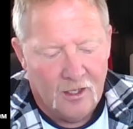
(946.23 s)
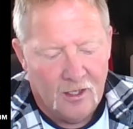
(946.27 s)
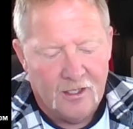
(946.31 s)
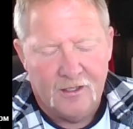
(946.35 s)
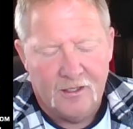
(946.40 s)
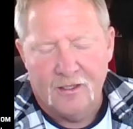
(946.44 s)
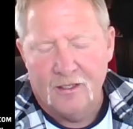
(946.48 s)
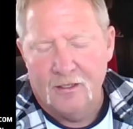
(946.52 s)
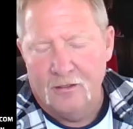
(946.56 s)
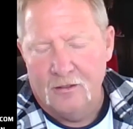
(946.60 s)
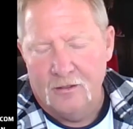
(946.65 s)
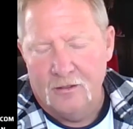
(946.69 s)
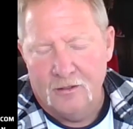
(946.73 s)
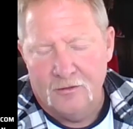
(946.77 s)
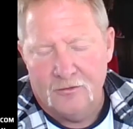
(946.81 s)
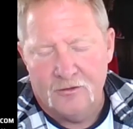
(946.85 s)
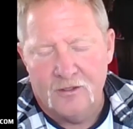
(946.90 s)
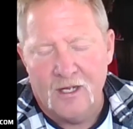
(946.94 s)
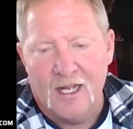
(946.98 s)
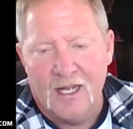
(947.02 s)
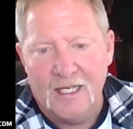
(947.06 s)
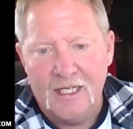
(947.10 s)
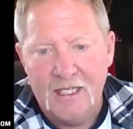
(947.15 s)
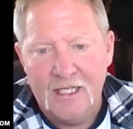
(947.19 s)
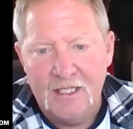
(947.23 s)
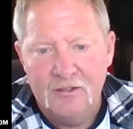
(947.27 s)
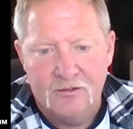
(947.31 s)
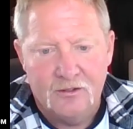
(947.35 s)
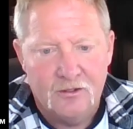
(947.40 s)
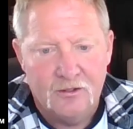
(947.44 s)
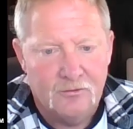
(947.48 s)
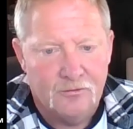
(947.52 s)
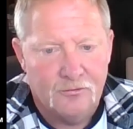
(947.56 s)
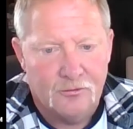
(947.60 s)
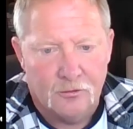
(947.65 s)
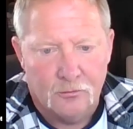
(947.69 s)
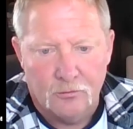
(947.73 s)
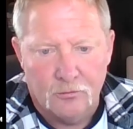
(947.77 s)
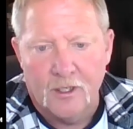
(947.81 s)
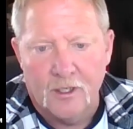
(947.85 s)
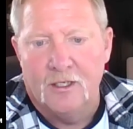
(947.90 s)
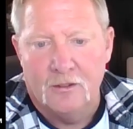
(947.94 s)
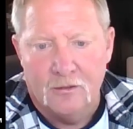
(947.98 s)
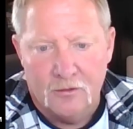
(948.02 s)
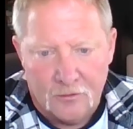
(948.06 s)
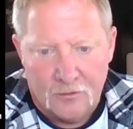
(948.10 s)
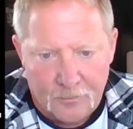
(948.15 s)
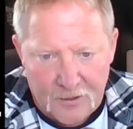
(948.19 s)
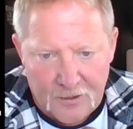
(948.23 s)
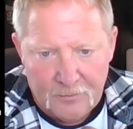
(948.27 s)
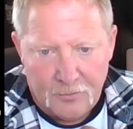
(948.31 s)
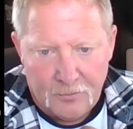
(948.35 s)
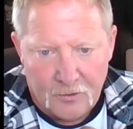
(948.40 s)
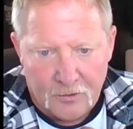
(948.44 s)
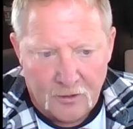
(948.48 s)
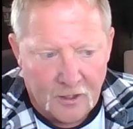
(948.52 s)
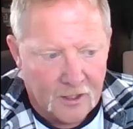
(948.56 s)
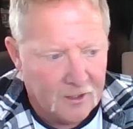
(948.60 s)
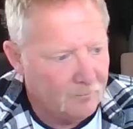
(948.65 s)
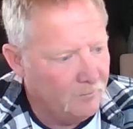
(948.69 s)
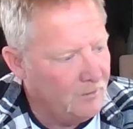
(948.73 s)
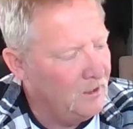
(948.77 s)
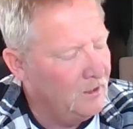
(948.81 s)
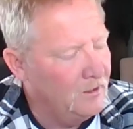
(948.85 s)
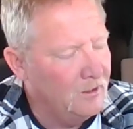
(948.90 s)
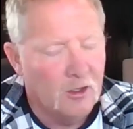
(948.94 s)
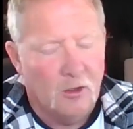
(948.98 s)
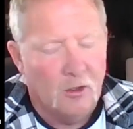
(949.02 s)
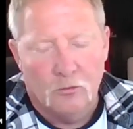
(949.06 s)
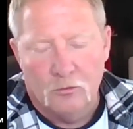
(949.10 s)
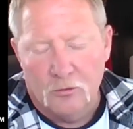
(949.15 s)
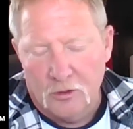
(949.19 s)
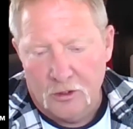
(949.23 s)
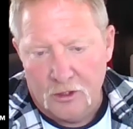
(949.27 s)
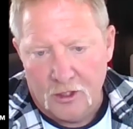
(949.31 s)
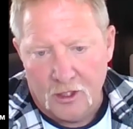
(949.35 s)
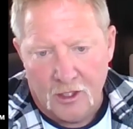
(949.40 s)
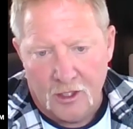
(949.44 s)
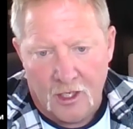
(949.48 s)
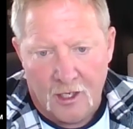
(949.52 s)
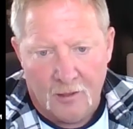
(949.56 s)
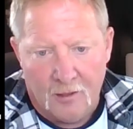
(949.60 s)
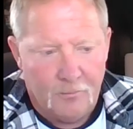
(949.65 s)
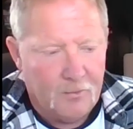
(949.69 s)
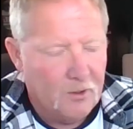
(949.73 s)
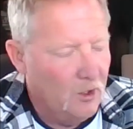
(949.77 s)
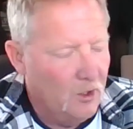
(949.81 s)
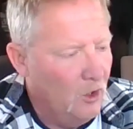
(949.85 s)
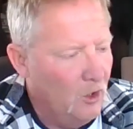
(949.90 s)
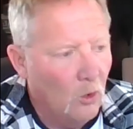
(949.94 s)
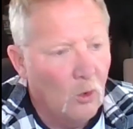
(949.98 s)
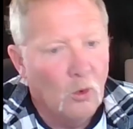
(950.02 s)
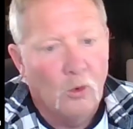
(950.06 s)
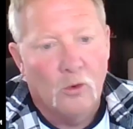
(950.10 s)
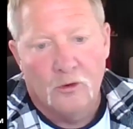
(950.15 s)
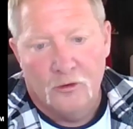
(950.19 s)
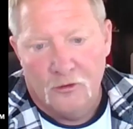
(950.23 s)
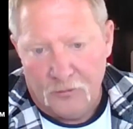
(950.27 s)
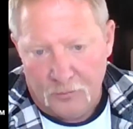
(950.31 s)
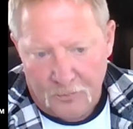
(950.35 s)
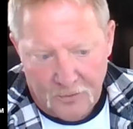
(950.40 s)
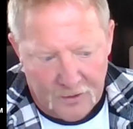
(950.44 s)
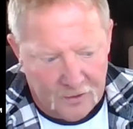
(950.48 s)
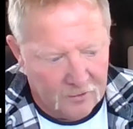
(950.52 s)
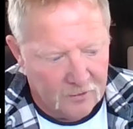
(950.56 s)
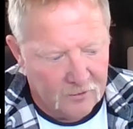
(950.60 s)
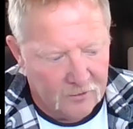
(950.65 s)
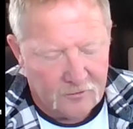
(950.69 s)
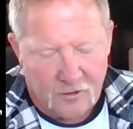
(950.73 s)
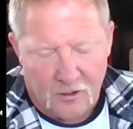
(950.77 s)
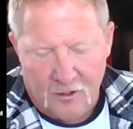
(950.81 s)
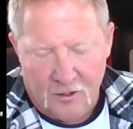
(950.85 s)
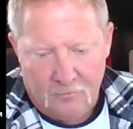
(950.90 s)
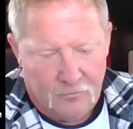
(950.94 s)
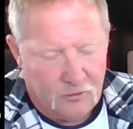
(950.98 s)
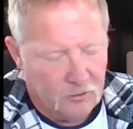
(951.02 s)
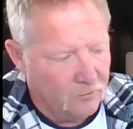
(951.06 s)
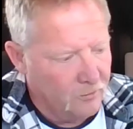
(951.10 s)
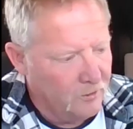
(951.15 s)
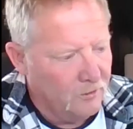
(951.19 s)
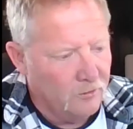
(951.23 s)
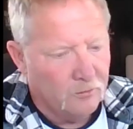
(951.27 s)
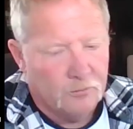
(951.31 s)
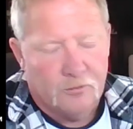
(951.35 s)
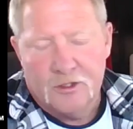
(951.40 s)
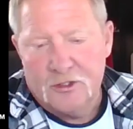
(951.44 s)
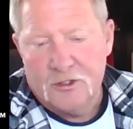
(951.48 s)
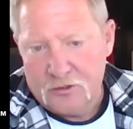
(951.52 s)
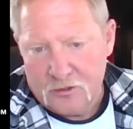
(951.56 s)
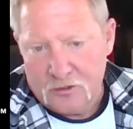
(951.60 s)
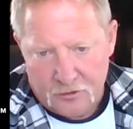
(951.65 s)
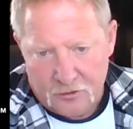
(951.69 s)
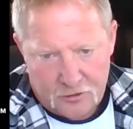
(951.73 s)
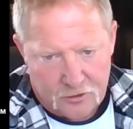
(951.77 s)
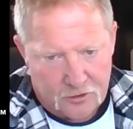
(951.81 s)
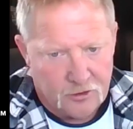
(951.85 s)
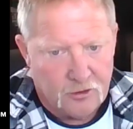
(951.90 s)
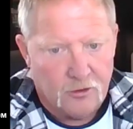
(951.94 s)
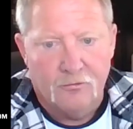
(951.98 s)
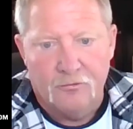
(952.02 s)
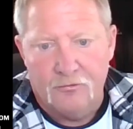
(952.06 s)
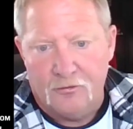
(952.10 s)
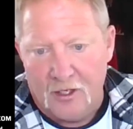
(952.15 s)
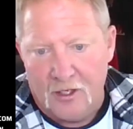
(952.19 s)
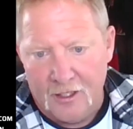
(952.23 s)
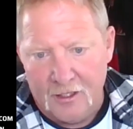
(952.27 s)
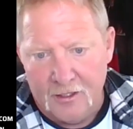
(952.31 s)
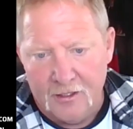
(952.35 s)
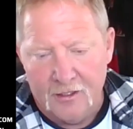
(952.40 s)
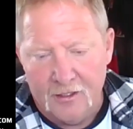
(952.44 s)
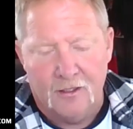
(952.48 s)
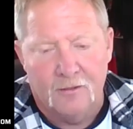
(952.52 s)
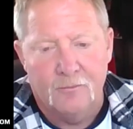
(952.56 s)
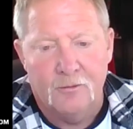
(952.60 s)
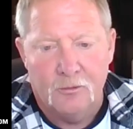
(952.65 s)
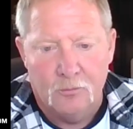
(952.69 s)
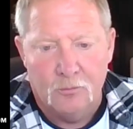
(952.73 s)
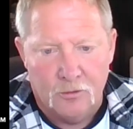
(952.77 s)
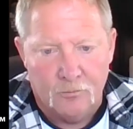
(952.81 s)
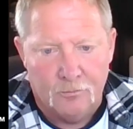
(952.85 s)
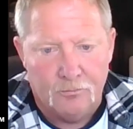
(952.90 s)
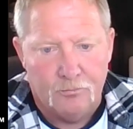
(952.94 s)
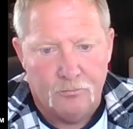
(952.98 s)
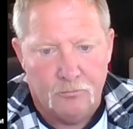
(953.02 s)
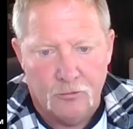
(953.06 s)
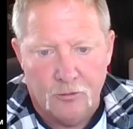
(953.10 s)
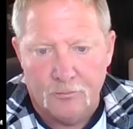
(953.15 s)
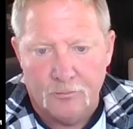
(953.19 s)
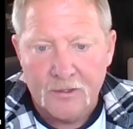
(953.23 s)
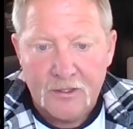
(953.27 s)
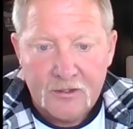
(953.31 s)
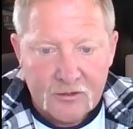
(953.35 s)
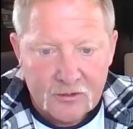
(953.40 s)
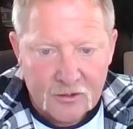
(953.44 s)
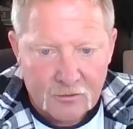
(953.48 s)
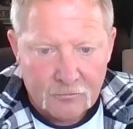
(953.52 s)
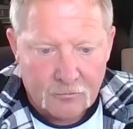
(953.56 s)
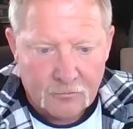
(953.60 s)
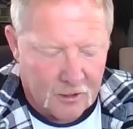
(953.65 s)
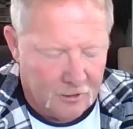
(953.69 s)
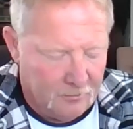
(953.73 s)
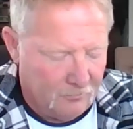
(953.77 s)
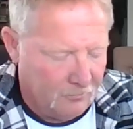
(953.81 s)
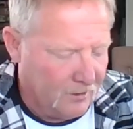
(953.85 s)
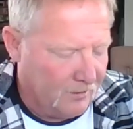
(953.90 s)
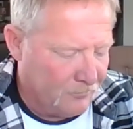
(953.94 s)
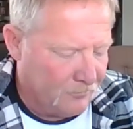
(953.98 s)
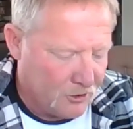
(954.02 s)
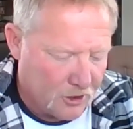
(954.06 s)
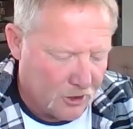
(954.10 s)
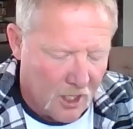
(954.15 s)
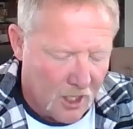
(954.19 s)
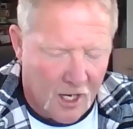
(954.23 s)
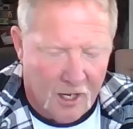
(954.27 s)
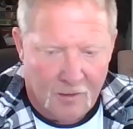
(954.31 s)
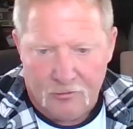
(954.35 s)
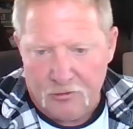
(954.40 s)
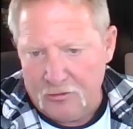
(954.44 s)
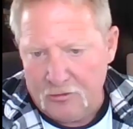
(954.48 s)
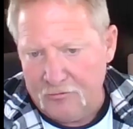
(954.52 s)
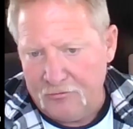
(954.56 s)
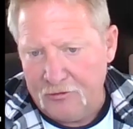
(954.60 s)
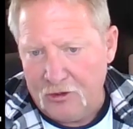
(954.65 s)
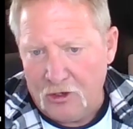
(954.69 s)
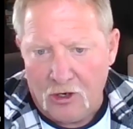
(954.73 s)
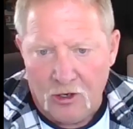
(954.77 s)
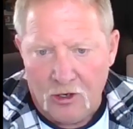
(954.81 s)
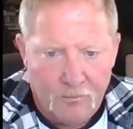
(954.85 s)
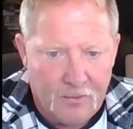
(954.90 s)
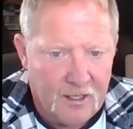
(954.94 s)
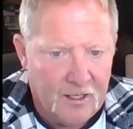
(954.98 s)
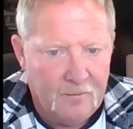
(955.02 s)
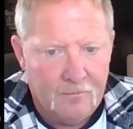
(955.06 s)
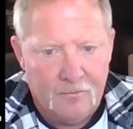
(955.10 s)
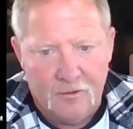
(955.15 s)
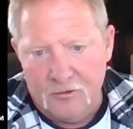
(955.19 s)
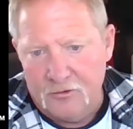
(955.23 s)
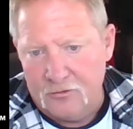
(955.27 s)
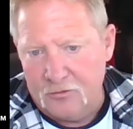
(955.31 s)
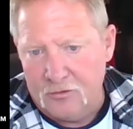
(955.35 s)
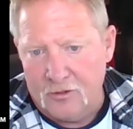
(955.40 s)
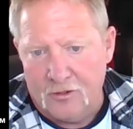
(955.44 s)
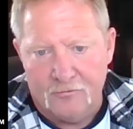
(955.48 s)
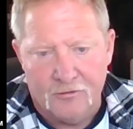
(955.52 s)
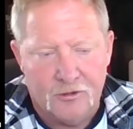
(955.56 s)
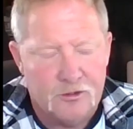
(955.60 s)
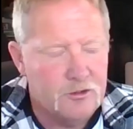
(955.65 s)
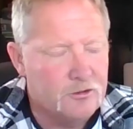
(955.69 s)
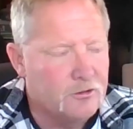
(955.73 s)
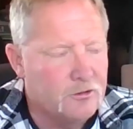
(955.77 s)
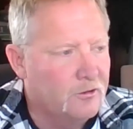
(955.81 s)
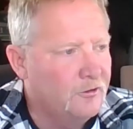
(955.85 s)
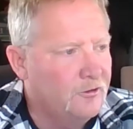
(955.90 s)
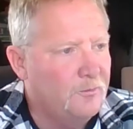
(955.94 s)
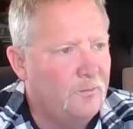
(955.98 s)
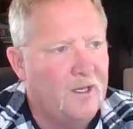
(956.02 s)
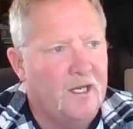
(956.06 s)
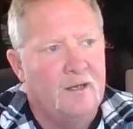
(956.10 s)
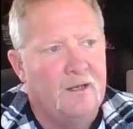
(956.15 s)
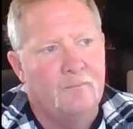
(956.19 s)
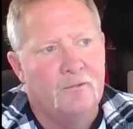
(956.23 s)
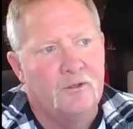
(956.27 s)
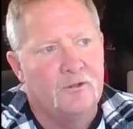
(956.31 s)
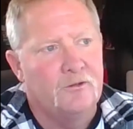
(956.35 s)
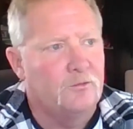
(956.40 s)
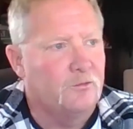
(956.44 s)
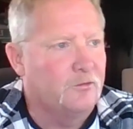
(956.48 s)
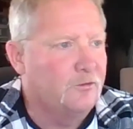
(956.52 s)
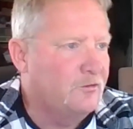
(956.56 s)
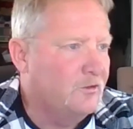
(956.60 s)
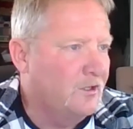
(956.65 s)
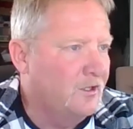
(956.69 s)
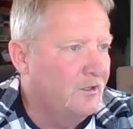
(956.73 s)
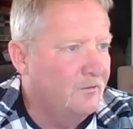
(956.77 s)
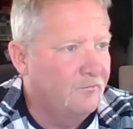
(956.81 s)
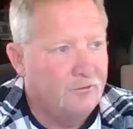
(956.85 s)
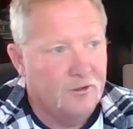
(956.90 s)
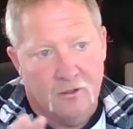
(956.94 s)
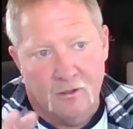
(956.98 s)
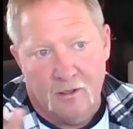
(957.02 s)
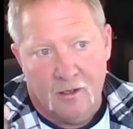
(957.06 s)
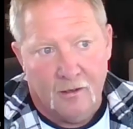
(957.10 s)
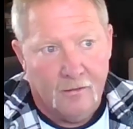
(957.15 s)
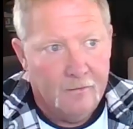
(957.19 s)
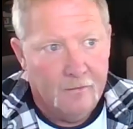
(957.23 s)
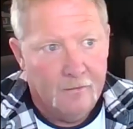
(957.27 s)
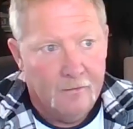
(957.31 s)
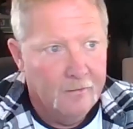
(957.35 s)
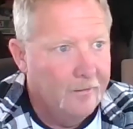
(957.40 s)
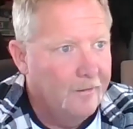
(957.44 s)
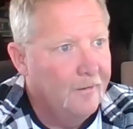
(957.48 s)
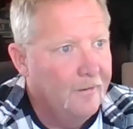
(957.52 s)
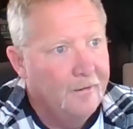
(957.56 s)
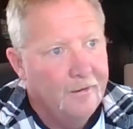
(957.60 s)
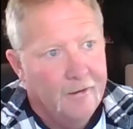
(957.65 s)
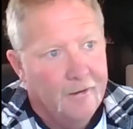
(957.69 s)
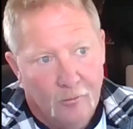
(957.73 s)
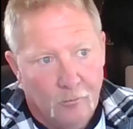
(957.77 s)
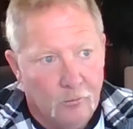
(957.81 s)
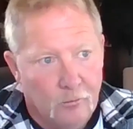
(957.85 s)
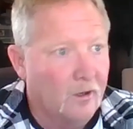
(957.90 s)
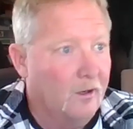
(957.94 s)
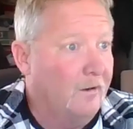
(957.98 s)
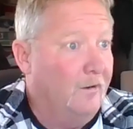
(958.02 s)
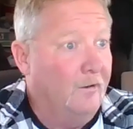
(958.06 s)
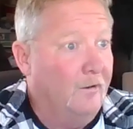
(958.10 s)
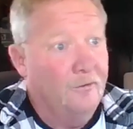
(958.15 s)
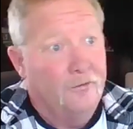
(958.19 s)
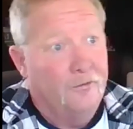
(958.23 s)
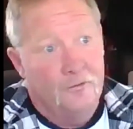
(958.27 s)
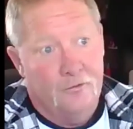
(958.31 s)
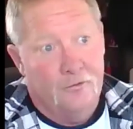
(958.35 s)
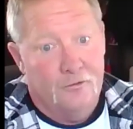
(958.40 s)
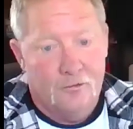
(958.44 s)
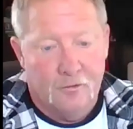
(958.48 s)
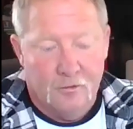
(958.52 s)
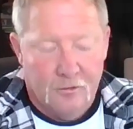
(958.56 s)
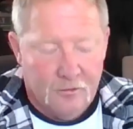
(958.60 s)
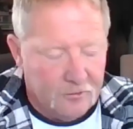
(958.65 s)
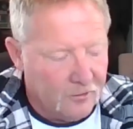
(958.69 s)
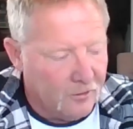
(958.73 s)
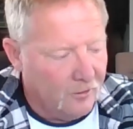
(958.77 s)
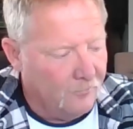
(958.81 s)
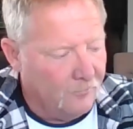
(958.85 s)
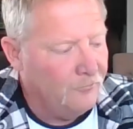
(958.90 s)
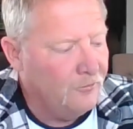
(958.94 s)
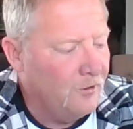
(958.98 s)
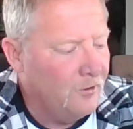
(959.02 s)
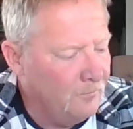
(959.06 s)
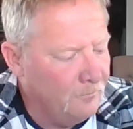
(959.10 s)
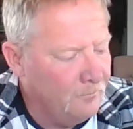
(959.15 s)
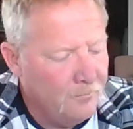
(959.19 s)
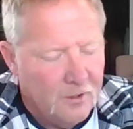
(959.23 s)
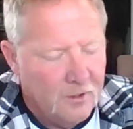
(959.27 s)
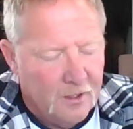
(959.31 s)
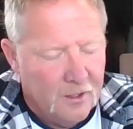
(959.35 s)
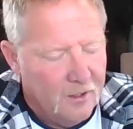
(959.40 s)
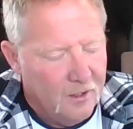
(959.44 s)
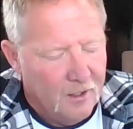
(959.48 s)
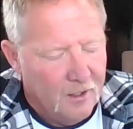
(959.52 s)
it's not easy for regular people like me to go look it up or spend the time doing the research to go find it. I mean, we're busy, right? We have jobs, we have car payments, we have insurance payments. We're trying to figure out where our health insurance come from.